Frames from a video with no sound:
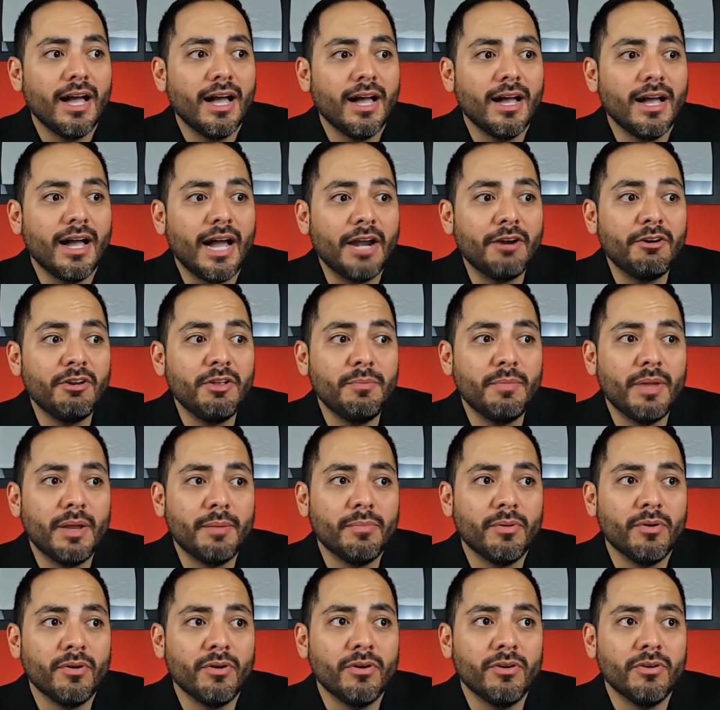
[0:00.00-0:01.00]
Uh, I
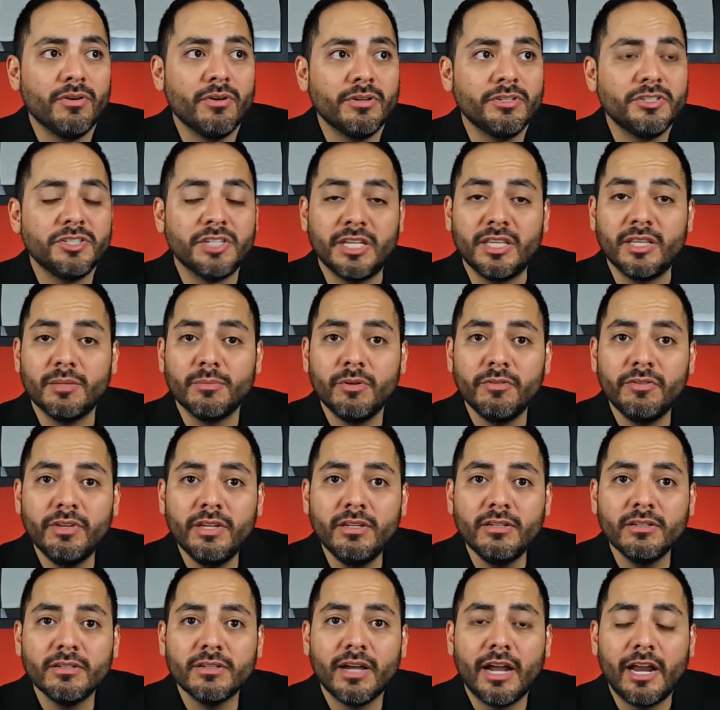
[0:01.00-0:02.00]
remember seeing the
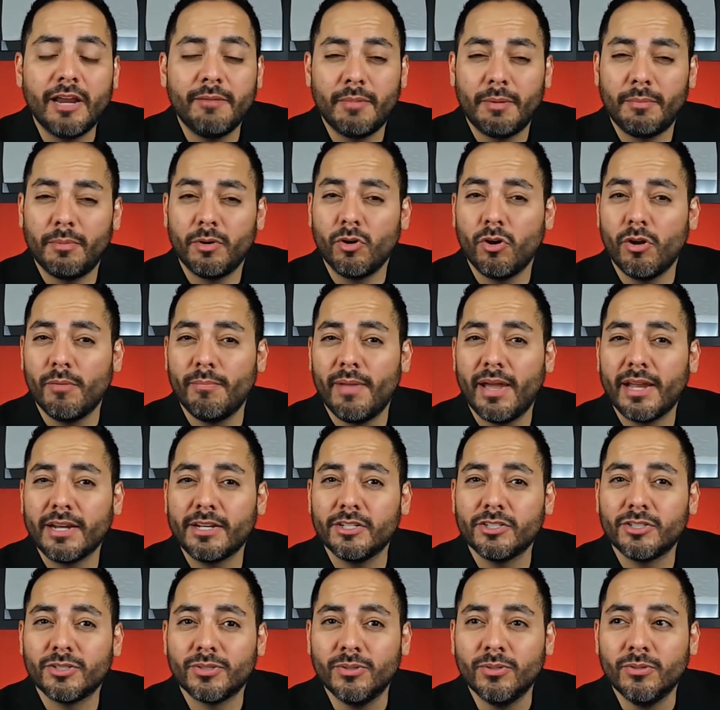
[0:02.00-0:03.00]
movie. I remember going
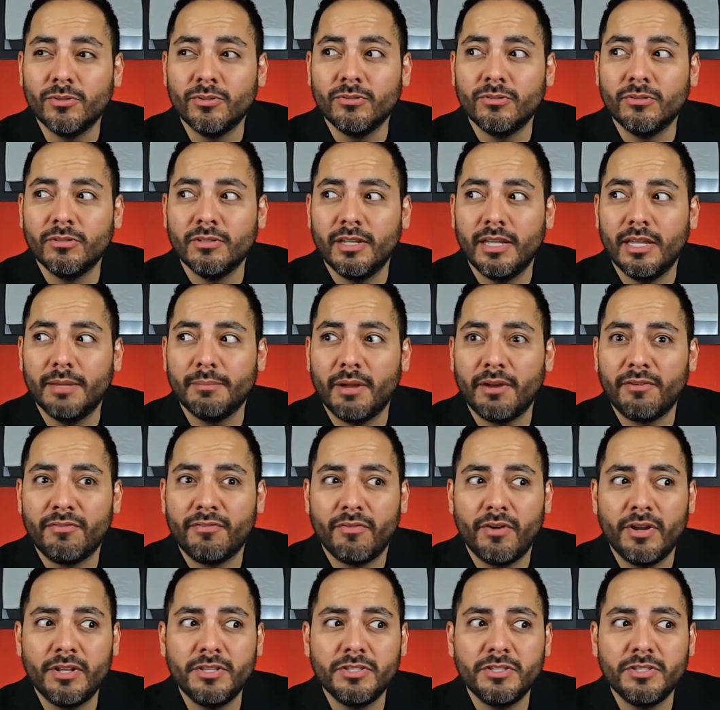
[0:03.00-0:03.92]
back to school and my